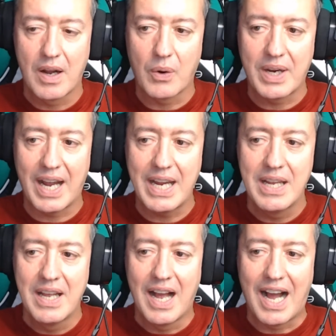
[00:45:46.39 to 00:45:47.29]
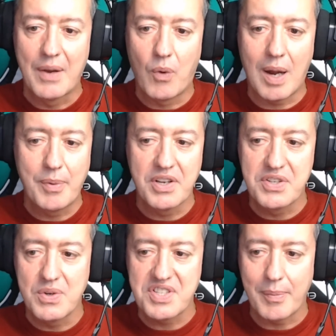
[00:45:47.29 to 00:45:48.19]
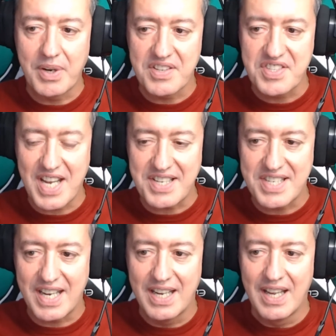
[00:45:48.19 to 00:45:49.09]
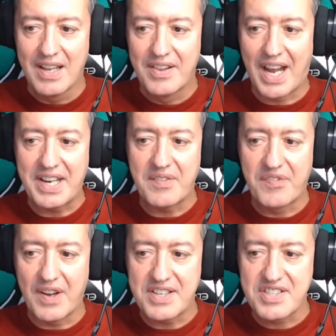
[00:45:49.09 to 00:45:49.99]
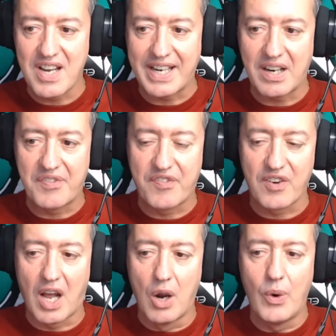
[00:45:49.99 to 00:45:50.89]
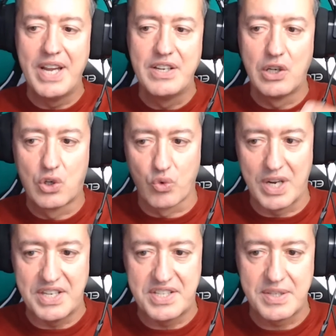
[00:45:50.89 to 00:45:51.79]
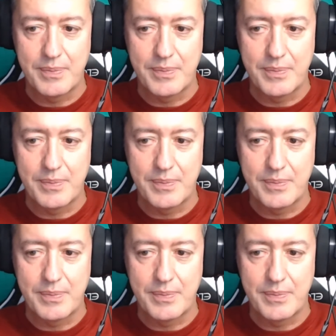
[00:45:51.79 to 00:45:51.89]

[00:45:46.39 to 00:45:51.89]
Okay. And what I'm going to do is I'm going to set it that it's like a flowing grid.